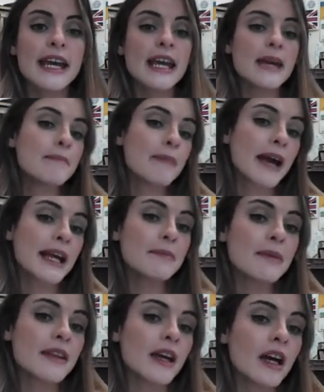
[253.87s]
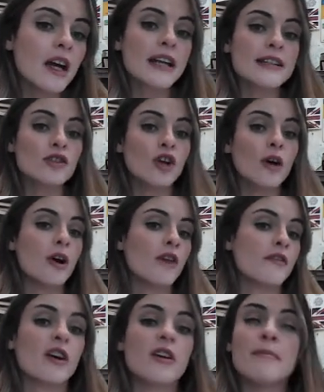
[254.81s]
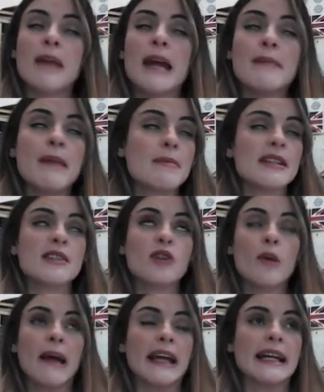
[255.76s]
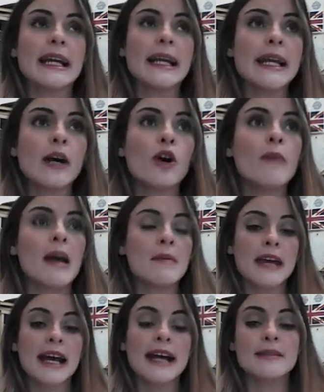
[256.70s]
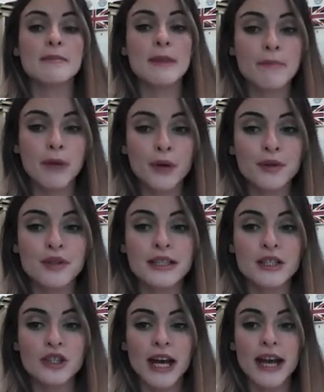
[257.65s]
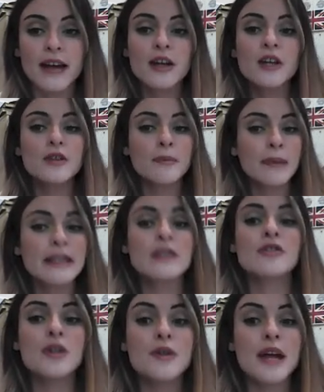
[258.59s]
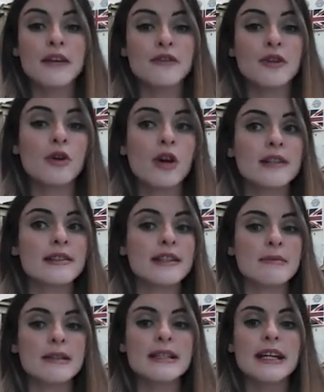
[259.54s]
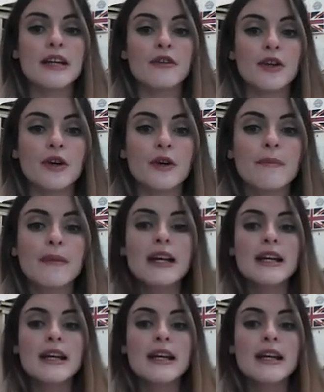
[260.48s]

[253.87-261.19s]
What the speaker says: It may be that it's not obvious, maybe it's not made clear, or maybe it hasn't been posted yet. So please do that if you can't see the material.